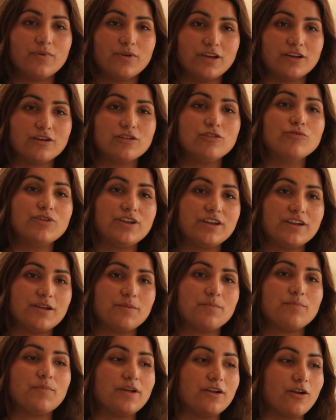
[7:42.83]
include it
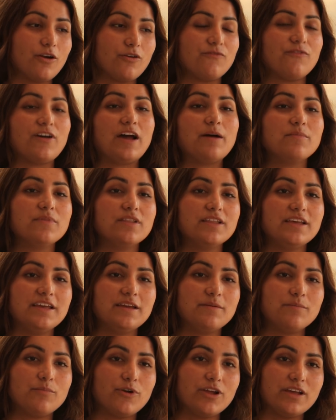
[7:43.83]
in our family
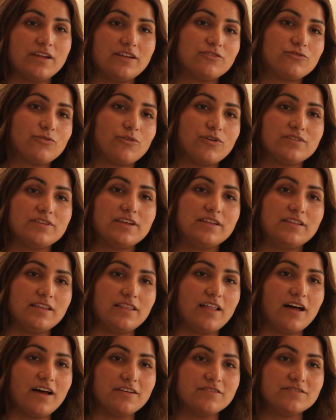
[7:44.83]
and bring it into our daily
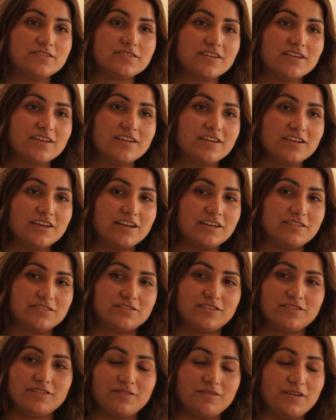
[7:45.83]
lives.
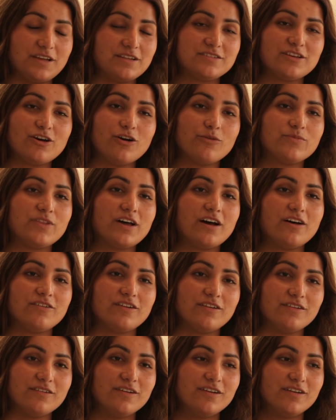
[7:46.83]
It's helped out
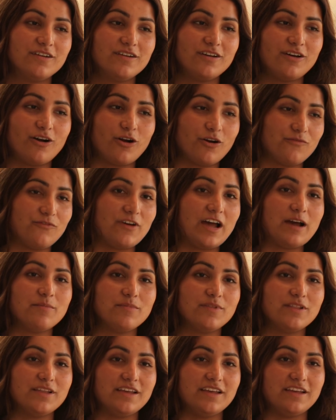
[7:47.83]
our
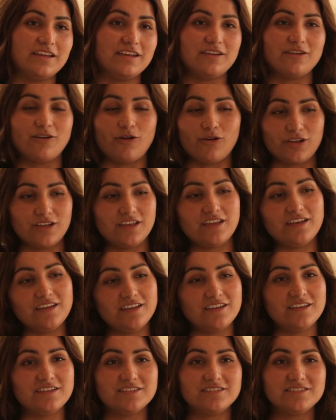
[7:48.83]
family, our
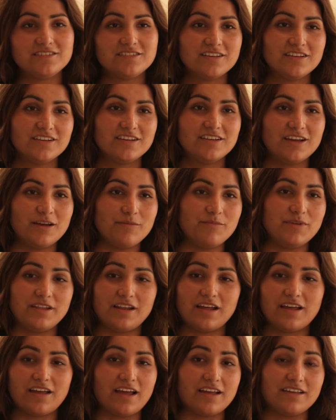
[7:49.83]
kids. I mean,
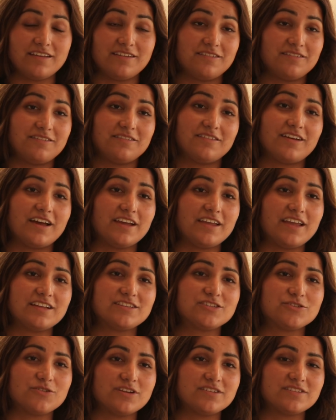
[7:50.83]
I can't
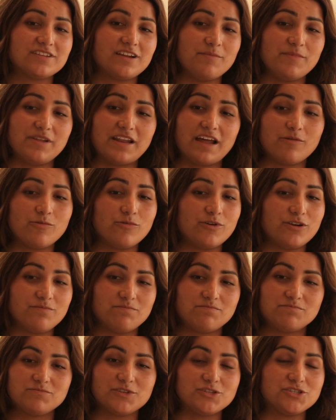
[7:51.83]
stress it. I mean, I would
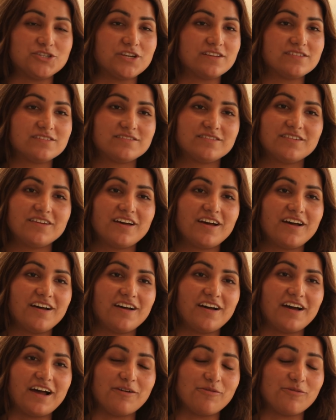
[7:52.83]

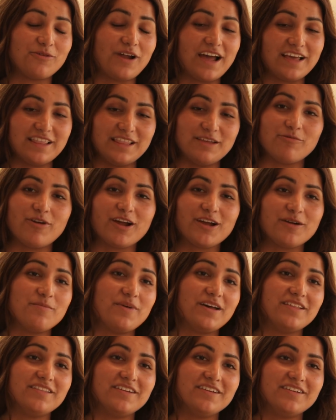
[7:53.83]
highly
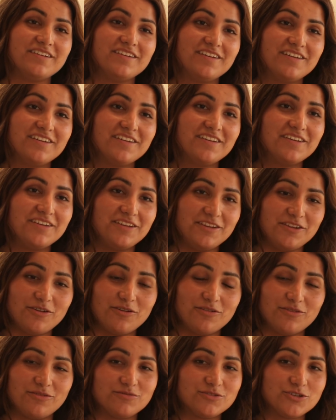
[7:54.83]
recommend it, you
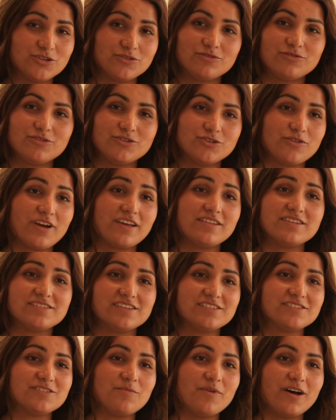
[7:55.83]
know, to try the
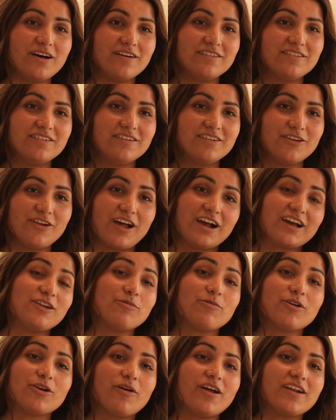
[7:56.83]
system out. You're not going to
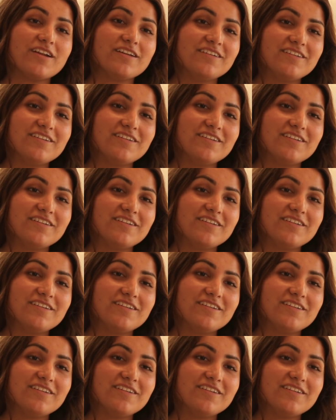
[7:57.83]
regret it.